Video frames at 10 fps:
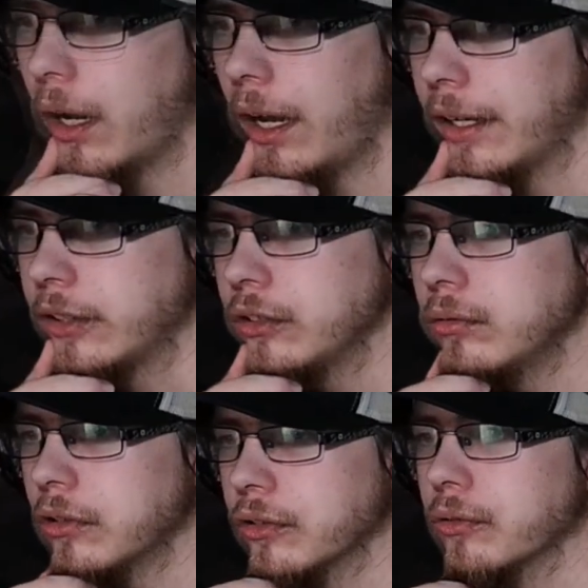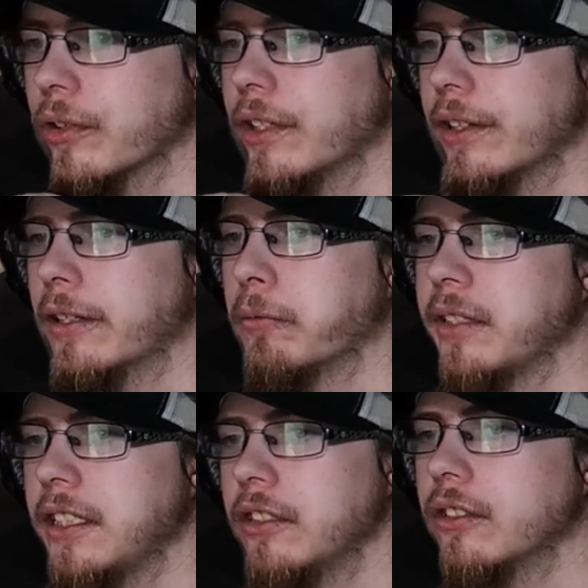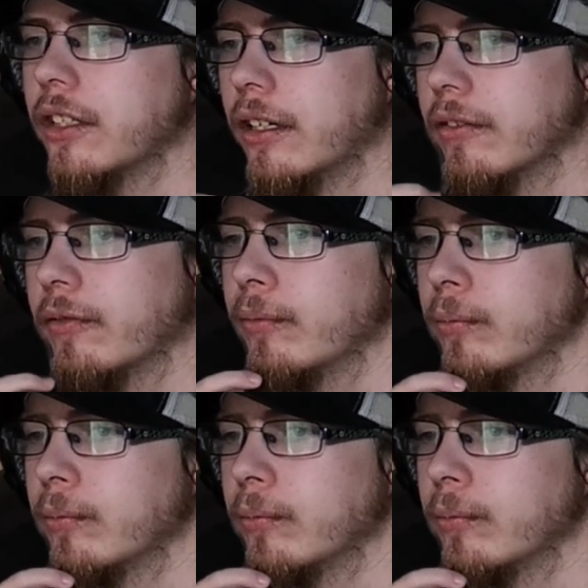I do also think that we need to have